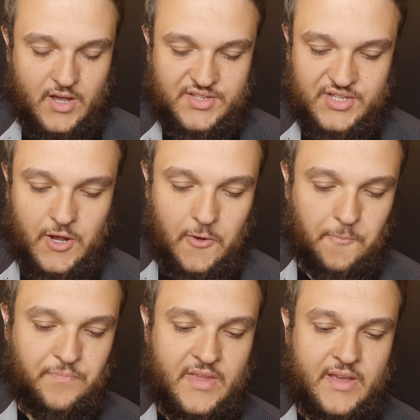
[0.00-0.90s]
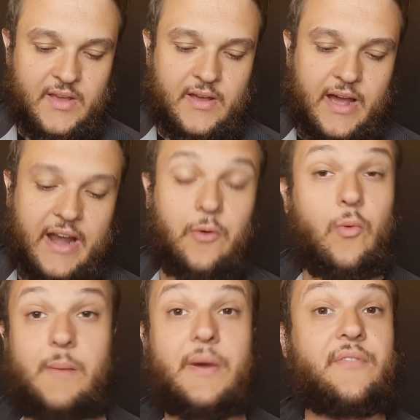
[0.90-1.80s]
So I don't
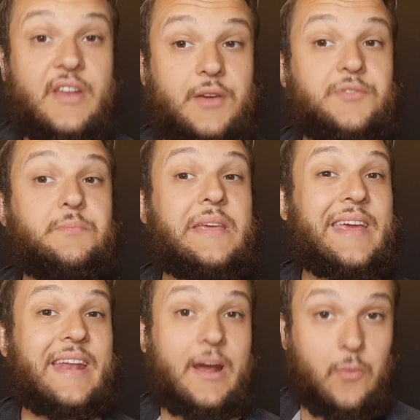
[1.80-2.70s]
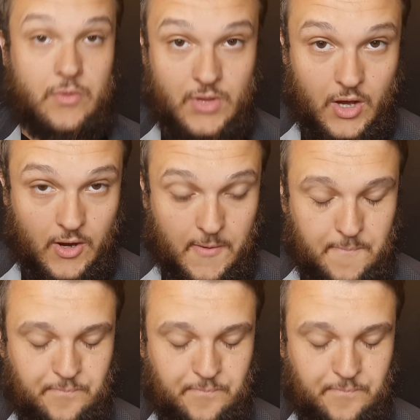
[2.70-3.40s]
want my videos being an hour long.